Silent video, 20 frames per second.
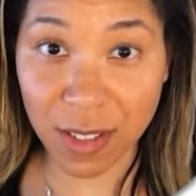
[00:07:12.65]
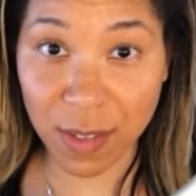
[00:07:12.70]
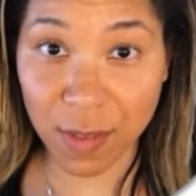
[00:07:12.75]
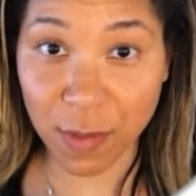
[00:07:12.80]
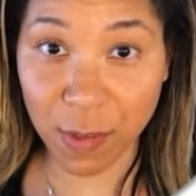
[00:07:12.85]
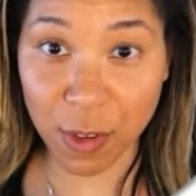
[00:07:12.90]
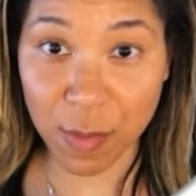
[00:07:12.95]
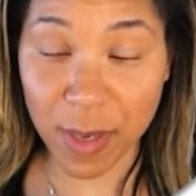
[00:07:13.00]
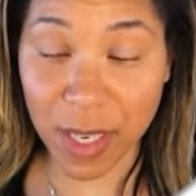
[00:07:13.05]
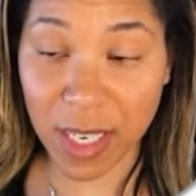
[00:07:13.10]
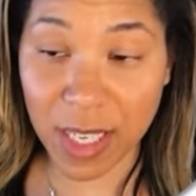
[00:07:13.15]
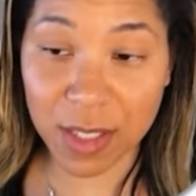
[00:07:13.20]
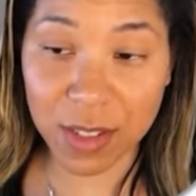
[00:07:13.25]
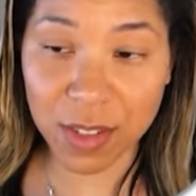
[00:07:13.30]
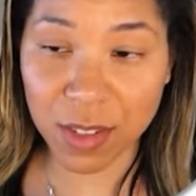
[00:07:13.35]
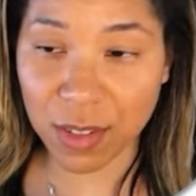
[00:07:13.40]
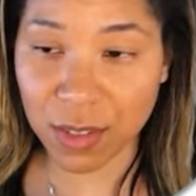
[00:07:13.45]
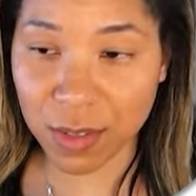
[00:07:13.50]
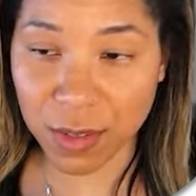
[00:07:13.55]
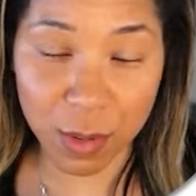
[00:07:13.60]
format
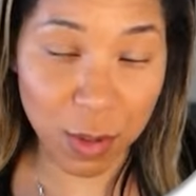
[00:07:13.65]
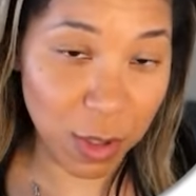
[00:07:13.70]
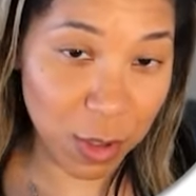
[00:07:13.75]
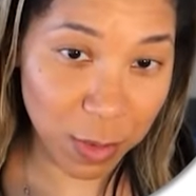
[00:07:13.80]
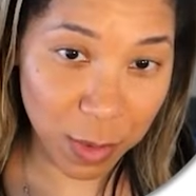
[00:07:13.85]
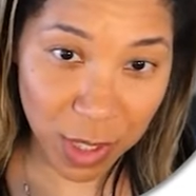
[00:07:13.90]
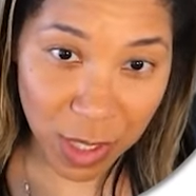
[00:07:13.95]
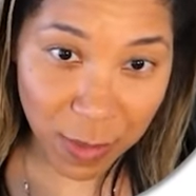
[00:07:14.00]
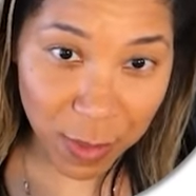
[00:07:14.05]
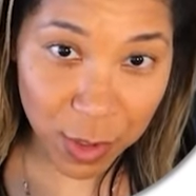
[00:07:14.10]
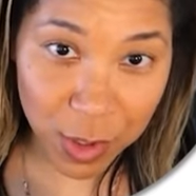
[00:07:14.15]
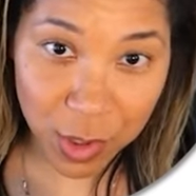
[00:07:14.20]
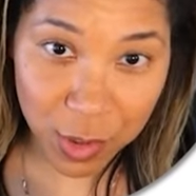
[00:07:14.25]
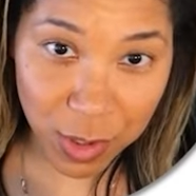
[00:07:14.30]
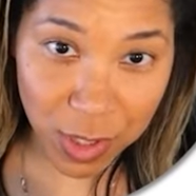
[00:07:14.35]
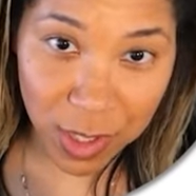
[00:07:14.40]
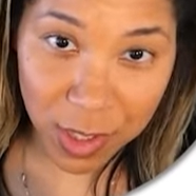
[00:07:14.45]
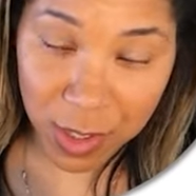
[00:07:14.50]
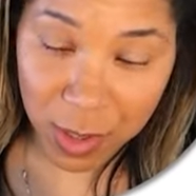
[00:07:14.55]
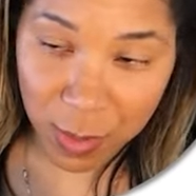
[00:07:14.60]
entered or whatever
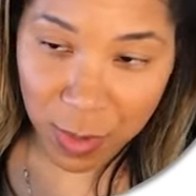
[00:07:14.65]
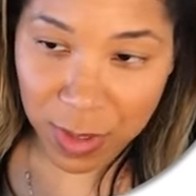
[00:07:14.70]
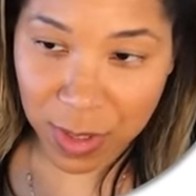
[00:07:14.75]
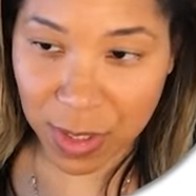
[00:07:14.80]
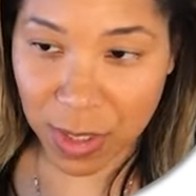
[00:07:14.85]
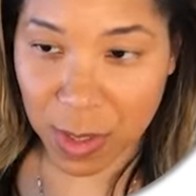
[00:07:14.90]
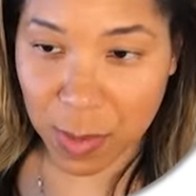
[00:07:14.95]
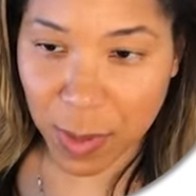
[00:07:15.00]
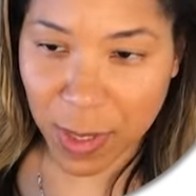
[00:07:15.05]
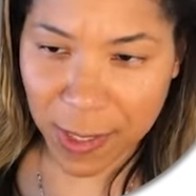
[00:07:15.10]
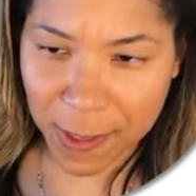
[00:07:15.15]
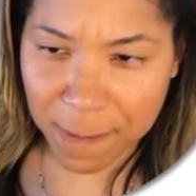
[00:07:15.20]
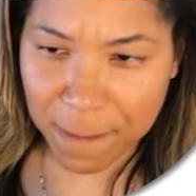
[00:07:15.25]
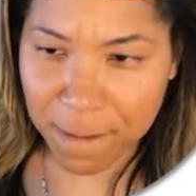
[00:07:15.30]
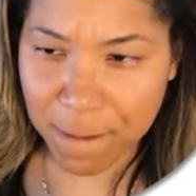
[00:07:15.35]
string you want to display.